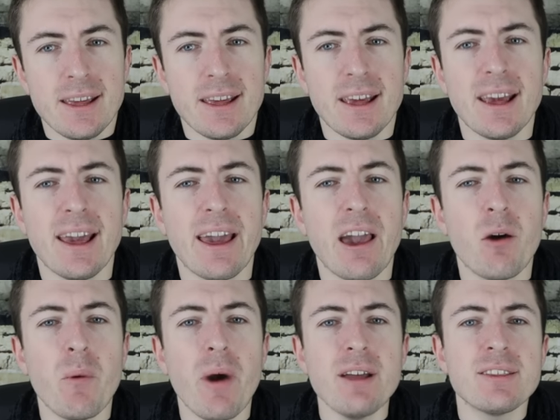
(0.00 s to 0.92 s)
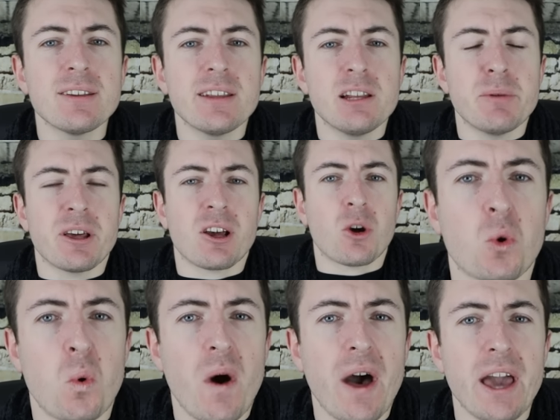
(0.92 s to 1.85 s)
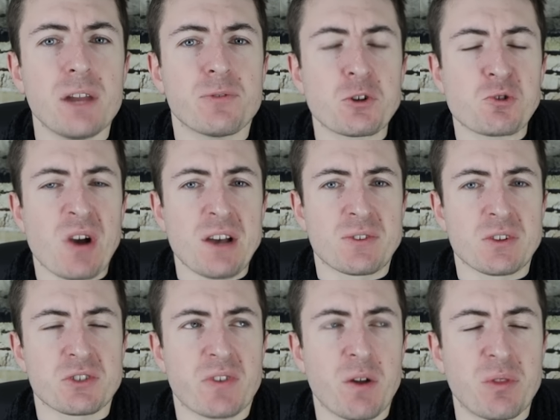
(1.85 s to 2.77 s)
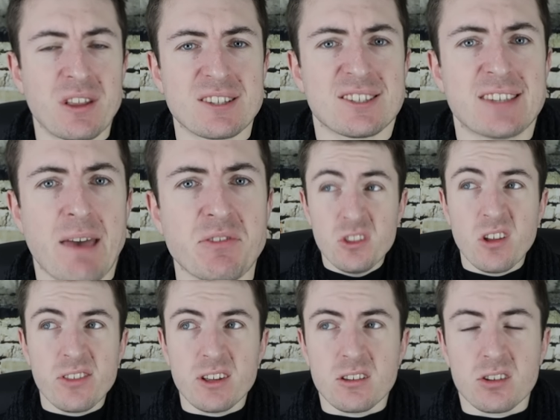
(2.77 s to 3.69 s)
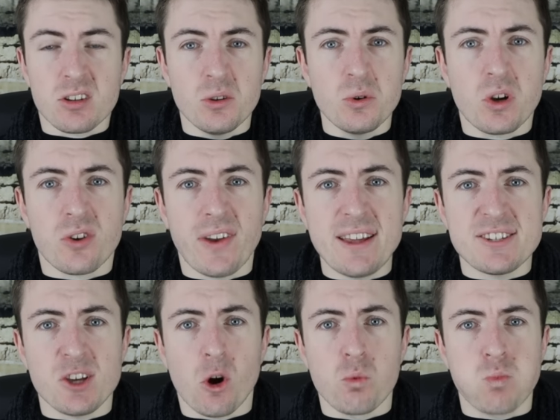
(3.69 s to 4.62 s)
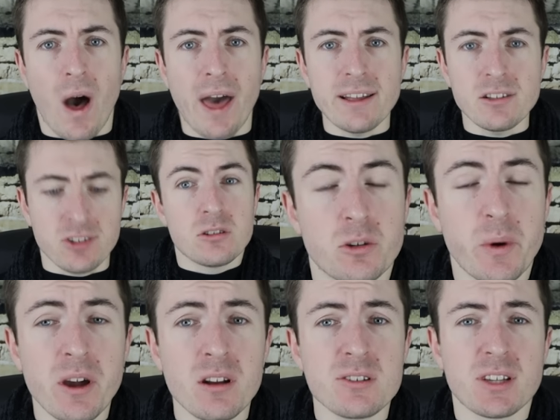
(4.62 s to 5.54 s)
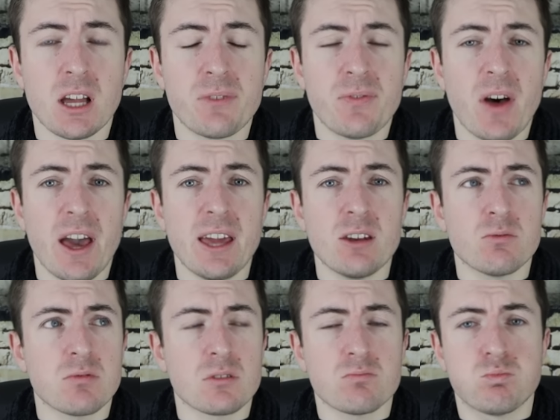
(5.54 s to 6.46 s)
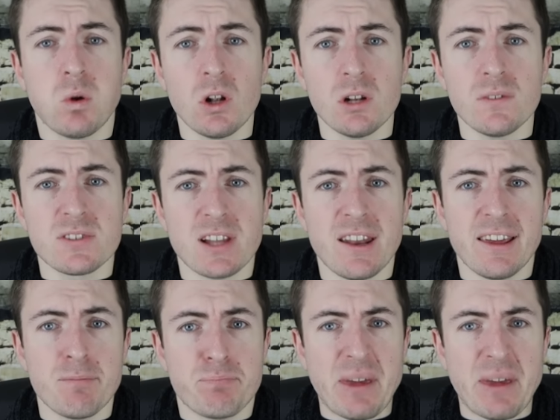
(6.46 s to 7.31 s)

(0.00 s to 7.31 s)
Yeah, it went a little bit quiet for transfers around the seventh. Nothing too crazy or wild. The weirdest I could find were Wolves letting